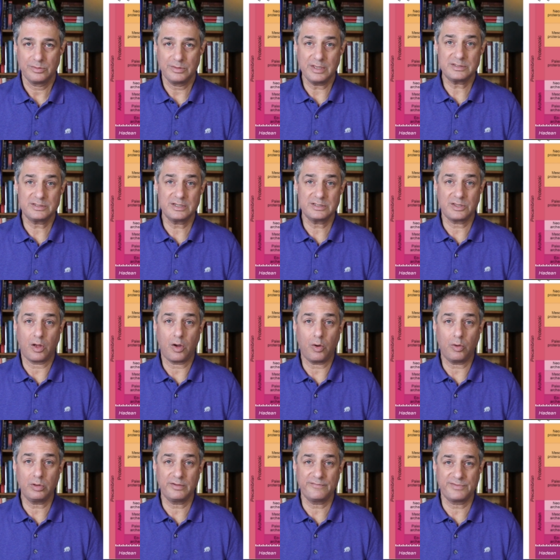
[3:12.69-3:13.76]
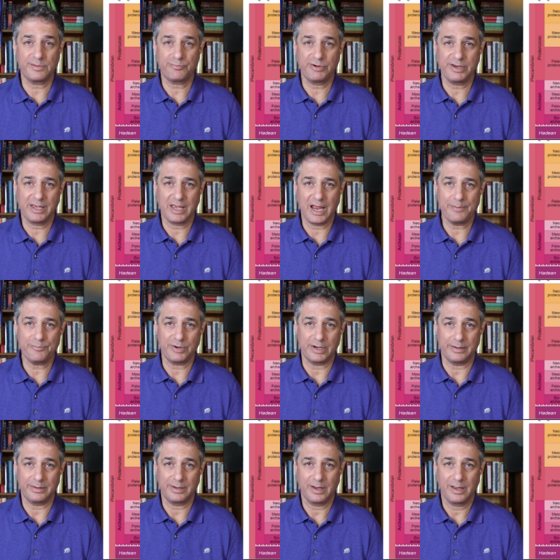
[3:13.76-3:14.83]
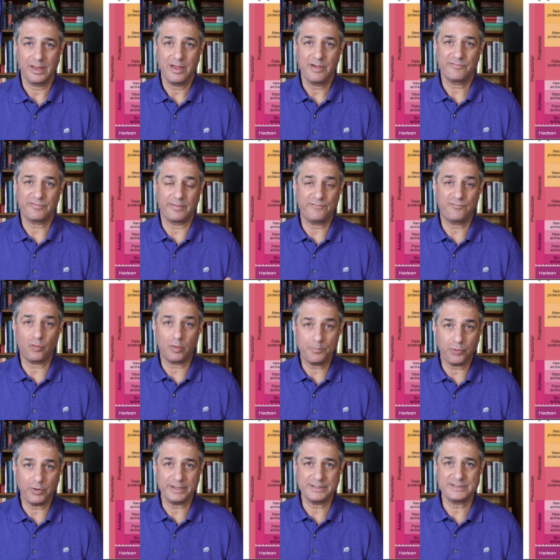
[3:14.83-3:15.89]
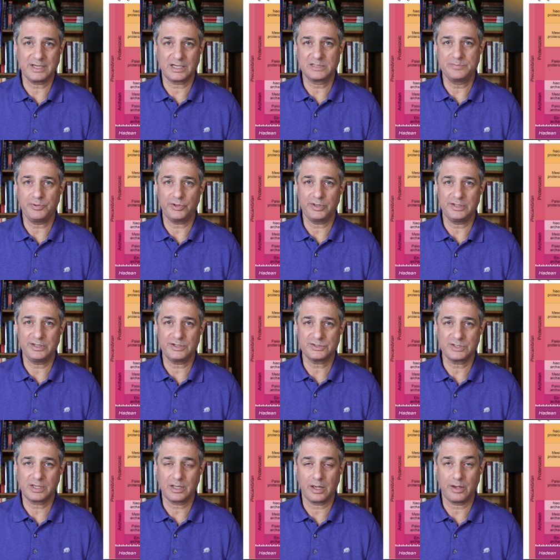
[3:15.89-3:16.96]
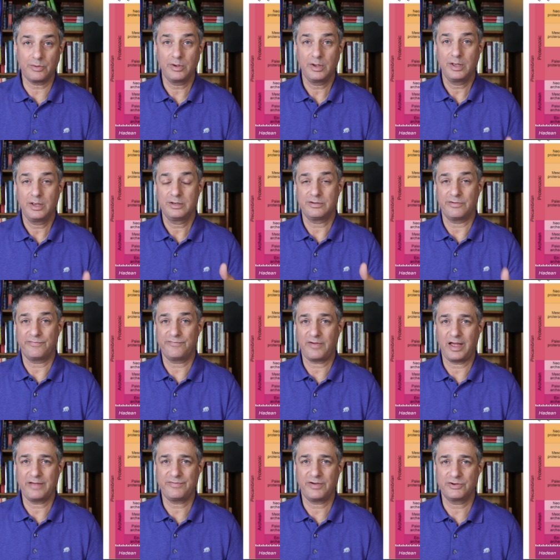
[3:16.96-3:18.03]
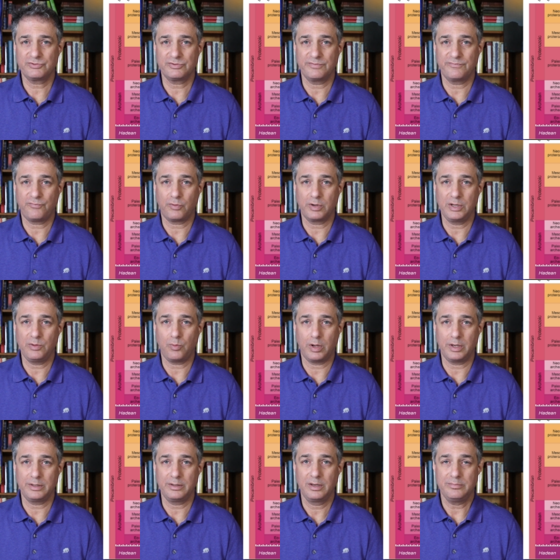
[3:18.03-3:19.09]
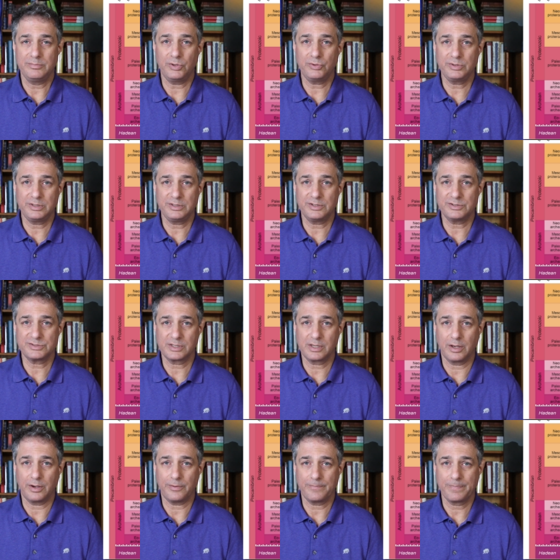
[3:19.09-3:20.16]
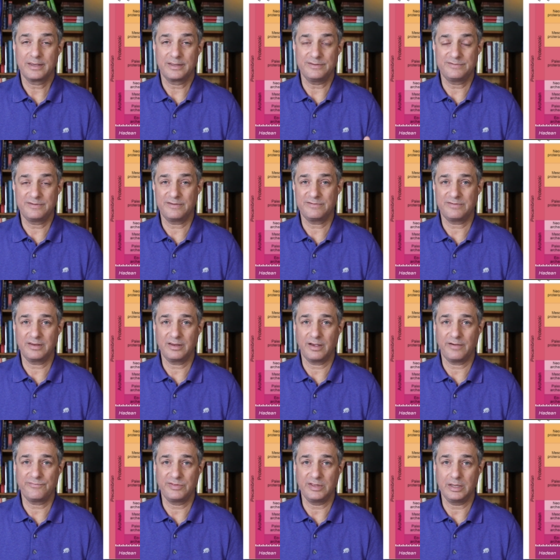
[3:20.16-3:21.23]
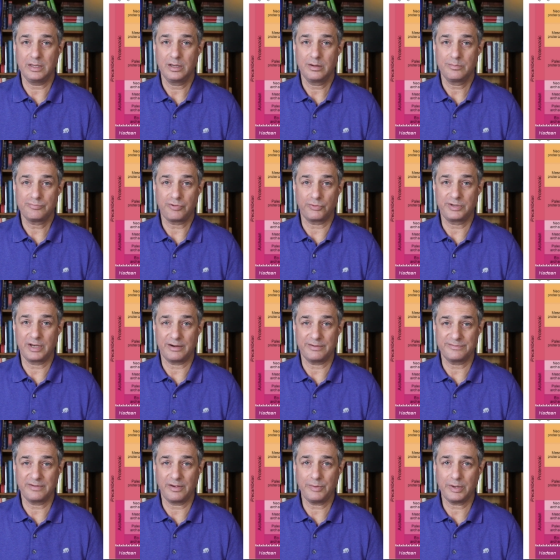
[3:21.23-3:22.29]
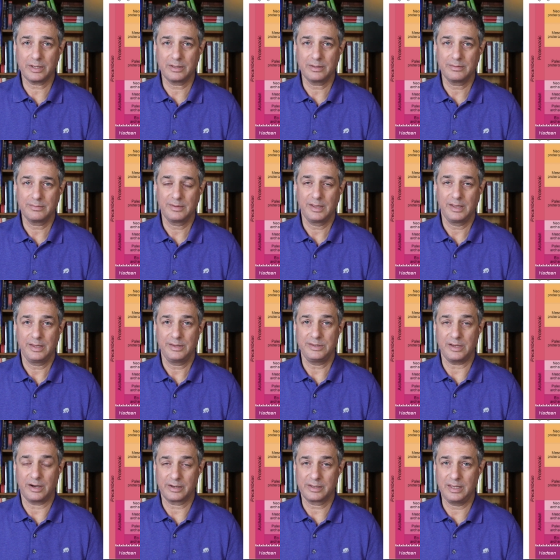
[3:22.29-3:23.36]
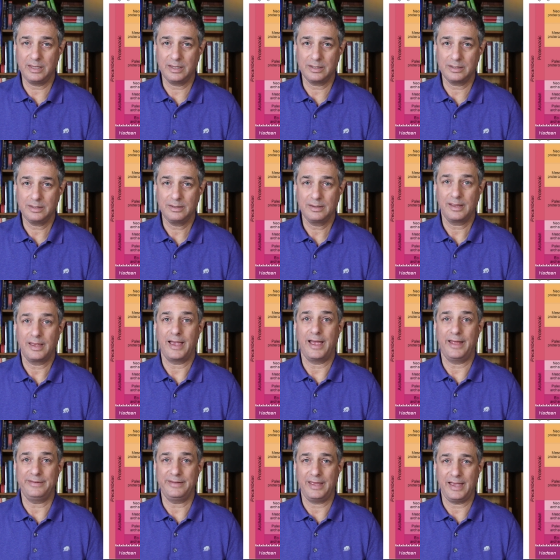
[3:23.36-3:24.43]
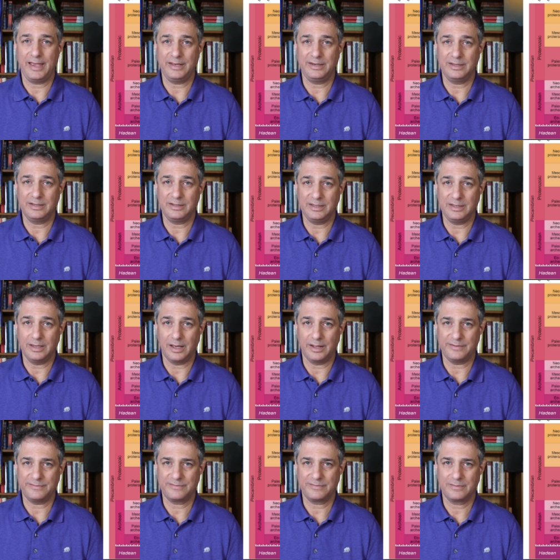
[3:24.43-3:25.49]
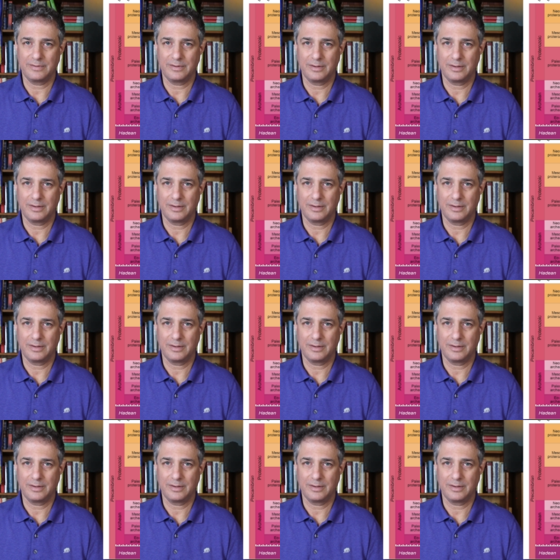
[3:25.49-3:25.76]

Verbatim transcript: This is the whole of the Precambrian, from four point six billion years ago to five hundred forty-one million years ago, consisting of the Proterozoic, the Archean, and the Hadean eons.